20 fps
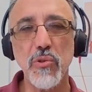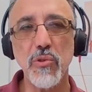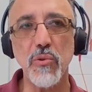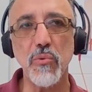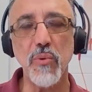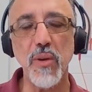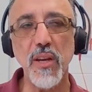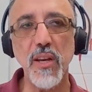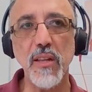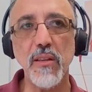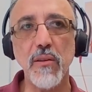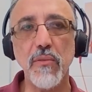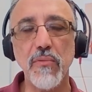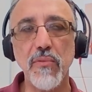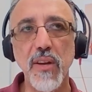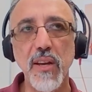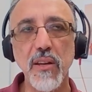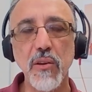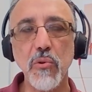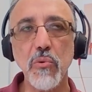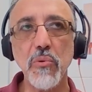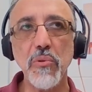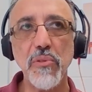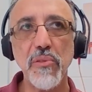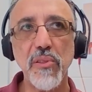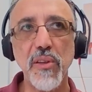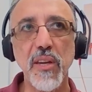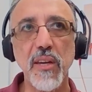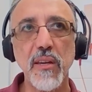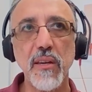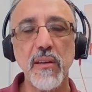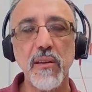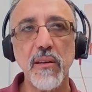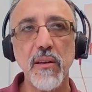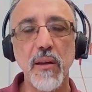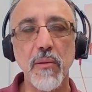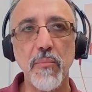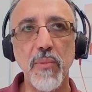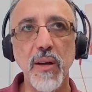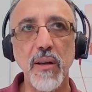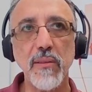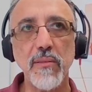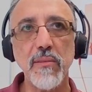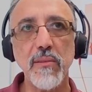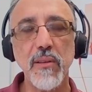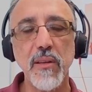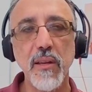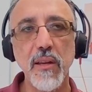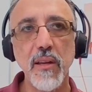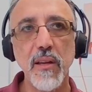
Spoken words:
So we need a very good think about